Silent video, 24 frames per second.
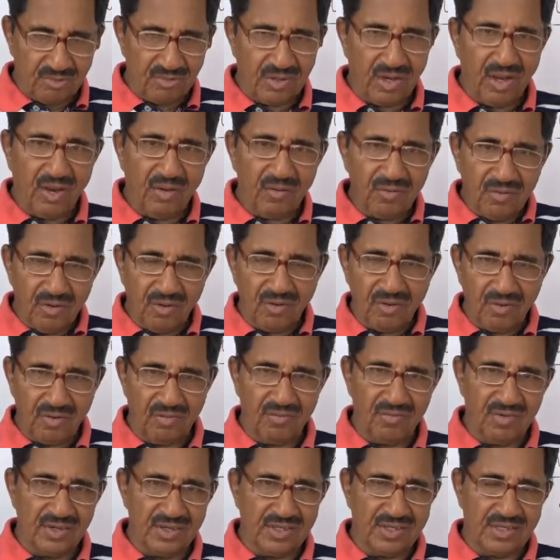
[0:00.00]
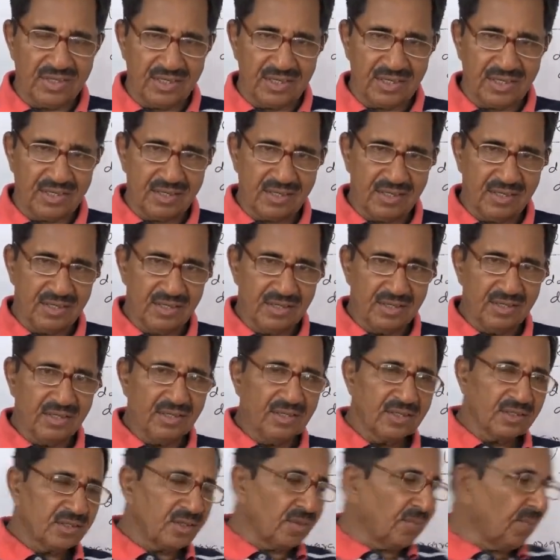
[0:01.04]
How long will it take?
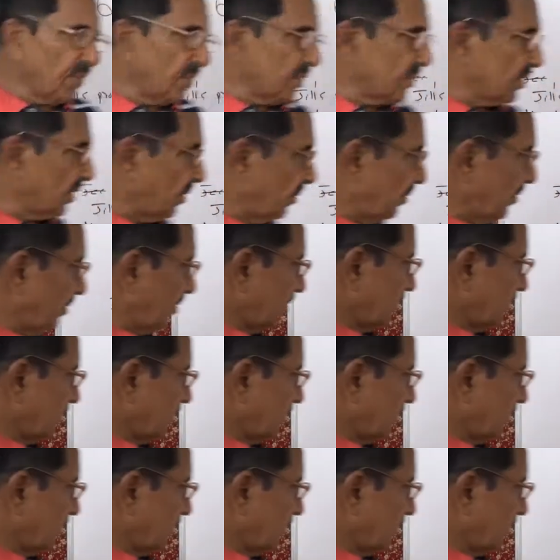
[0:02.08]
So for example, we